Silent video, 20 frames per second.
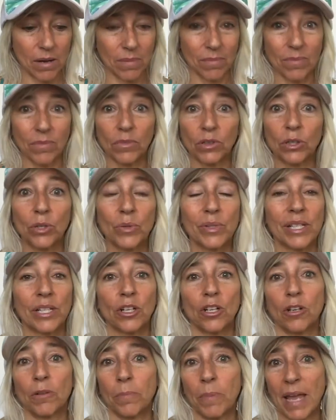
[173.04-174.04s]
losing
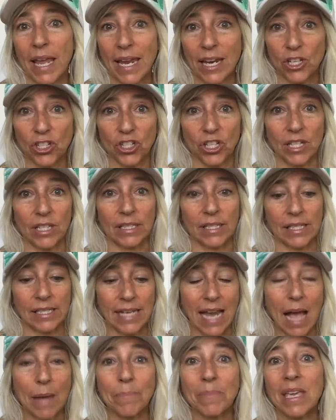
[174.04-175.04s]
her patience,
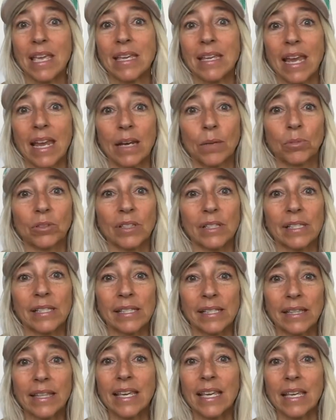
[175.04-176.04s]
not being able to
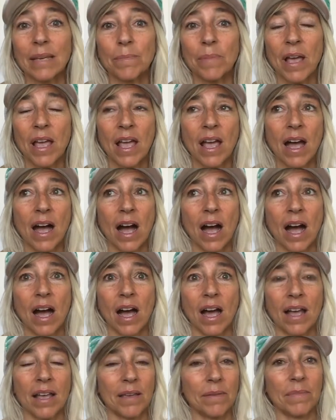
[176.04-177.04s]
sleep.
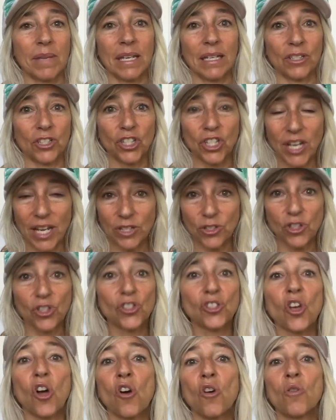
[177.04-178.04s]
She had
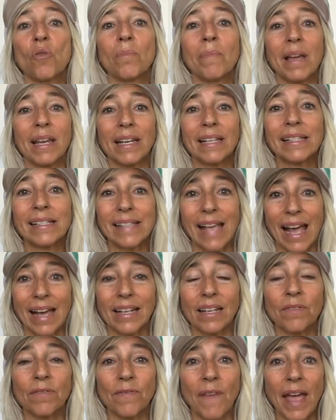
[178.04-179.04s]
so many side
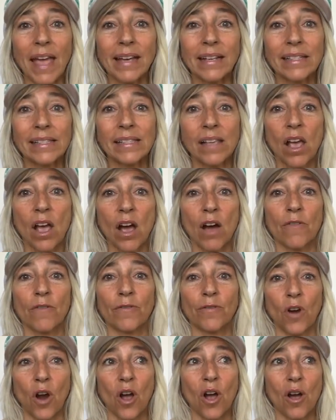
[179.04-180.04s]
effects
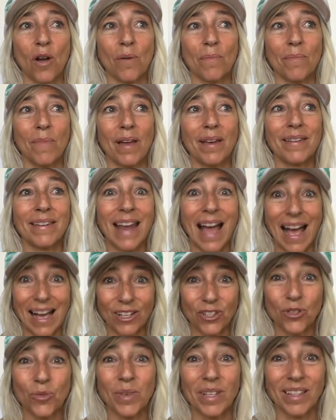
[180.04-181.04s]
from not
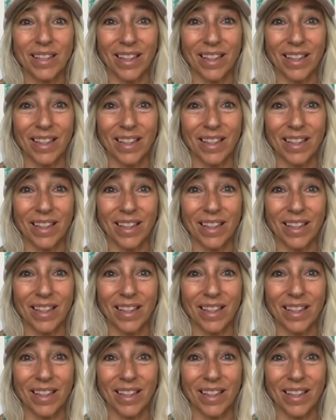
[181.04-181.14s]
doing the